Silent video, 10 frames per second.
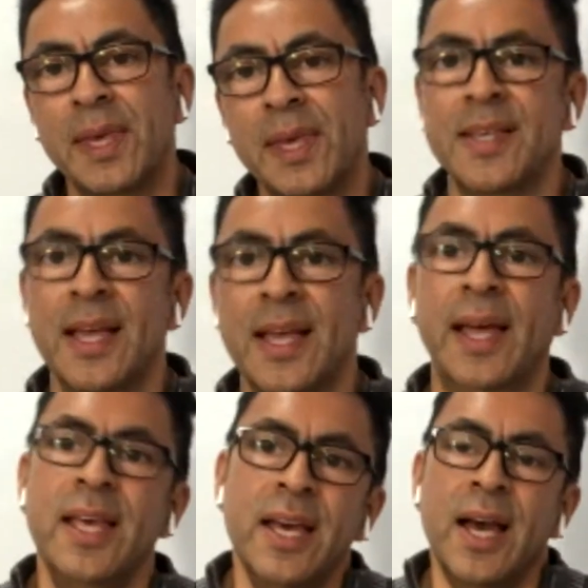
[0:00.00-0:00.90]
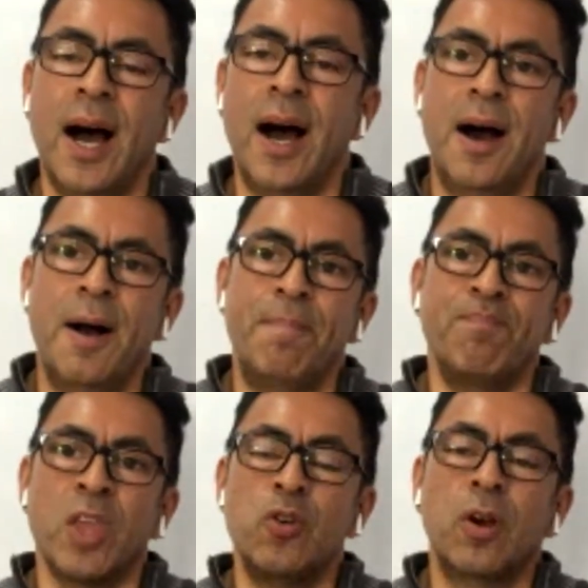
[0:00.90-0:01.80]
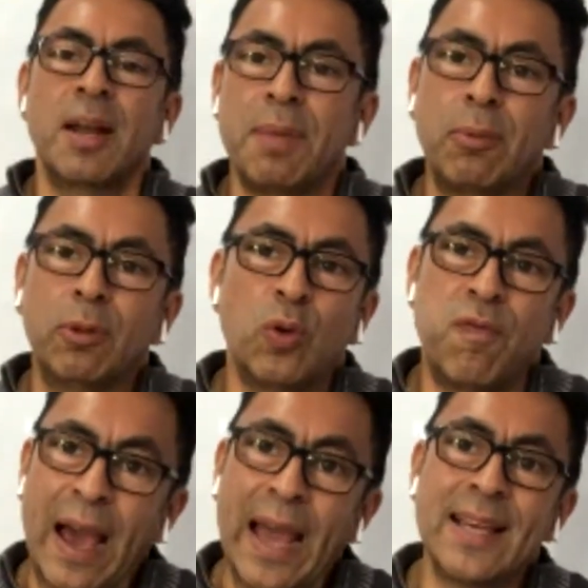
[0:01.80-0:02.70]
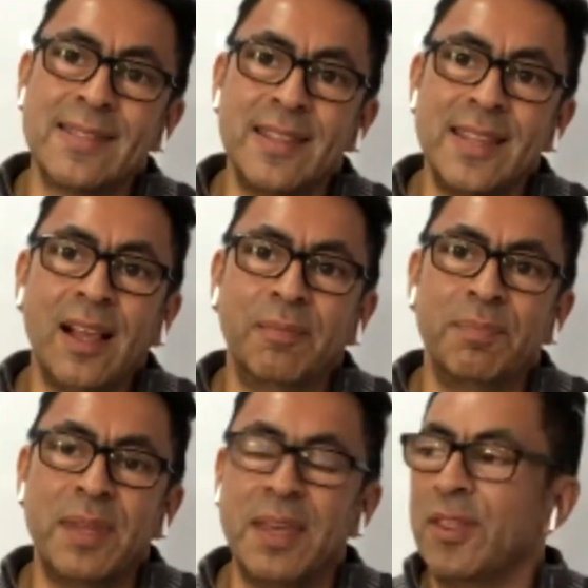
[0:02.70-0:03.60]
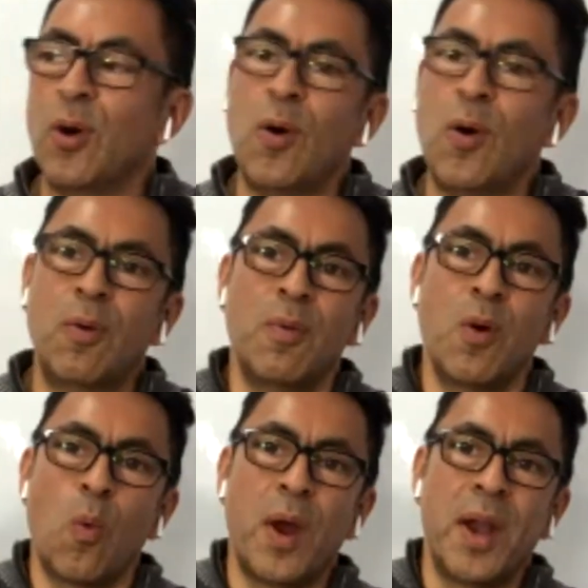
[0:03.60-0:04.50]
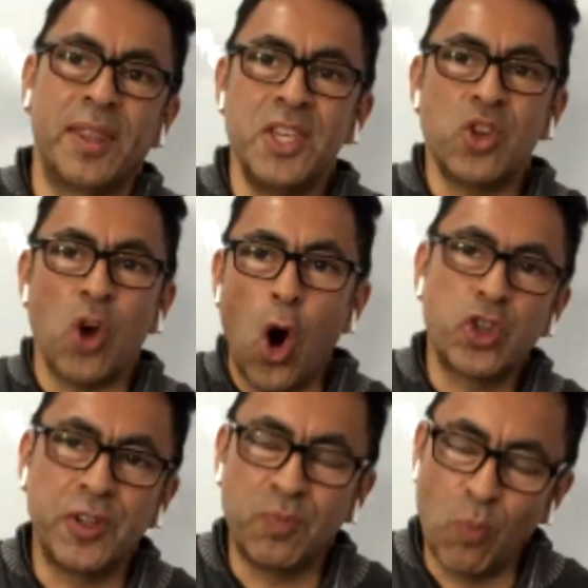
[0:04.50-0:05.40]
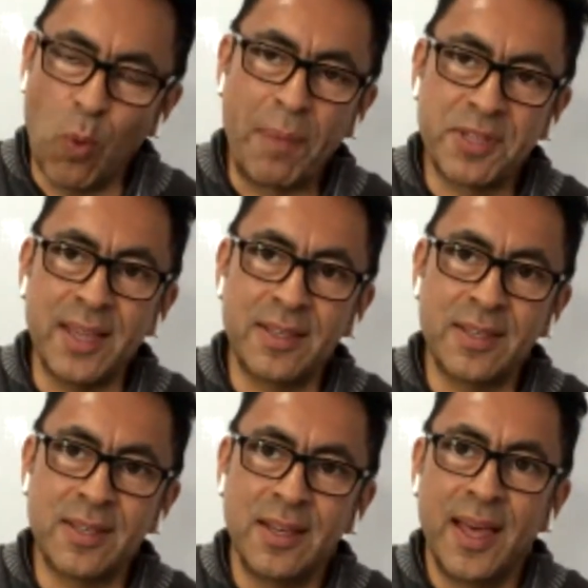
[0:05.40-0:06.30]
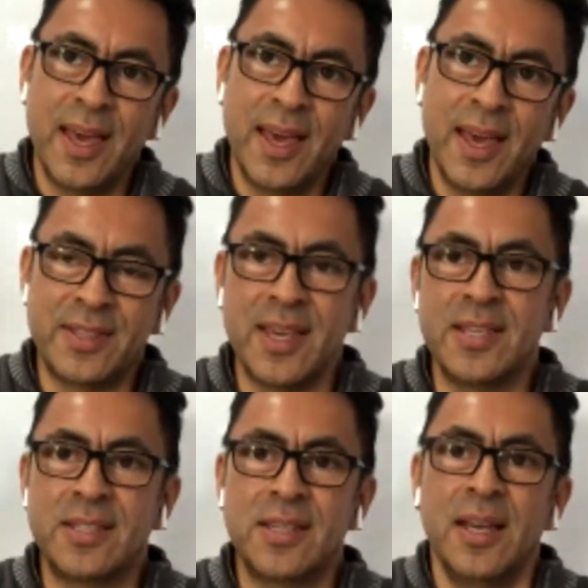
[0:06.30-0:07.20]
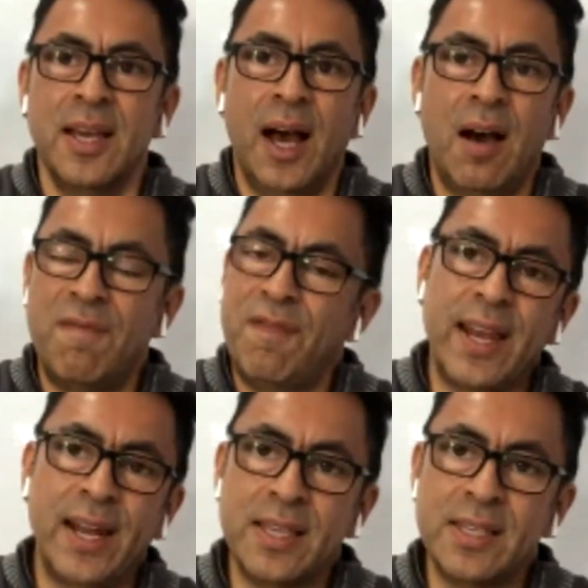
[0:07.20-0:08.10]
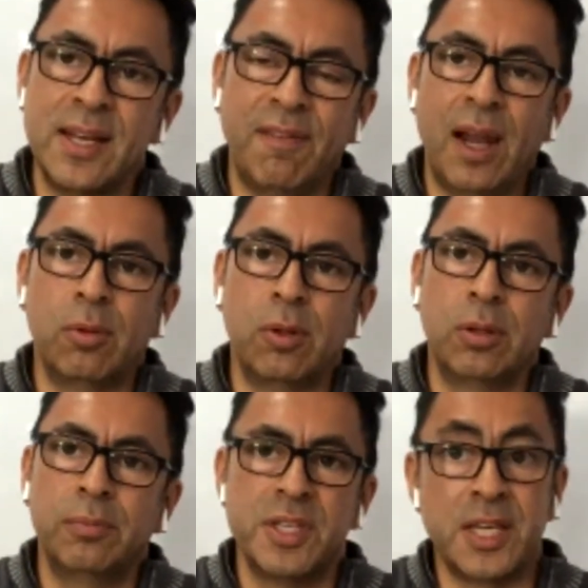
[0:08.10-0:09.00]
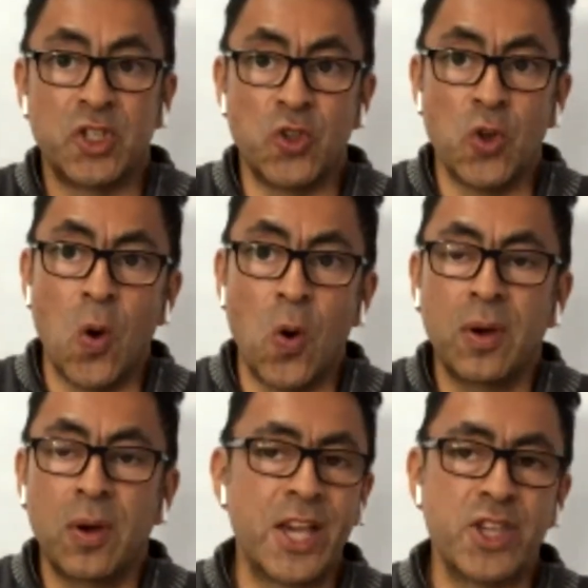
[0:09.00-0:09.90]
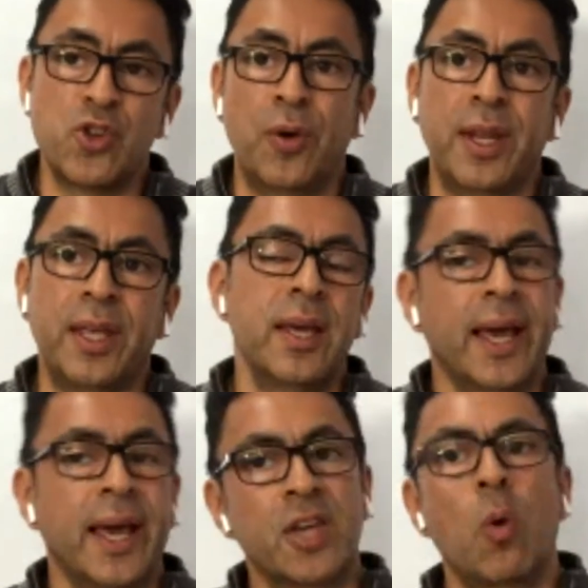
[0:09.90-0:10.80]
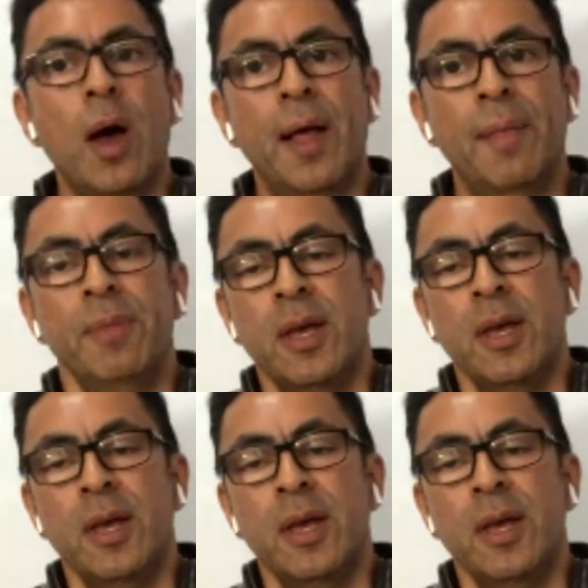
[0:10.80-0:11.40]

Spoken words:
is that you're going to be able to finance the deal, even though when these auctioning websites, it says financing available, says no, cash only. Guess what?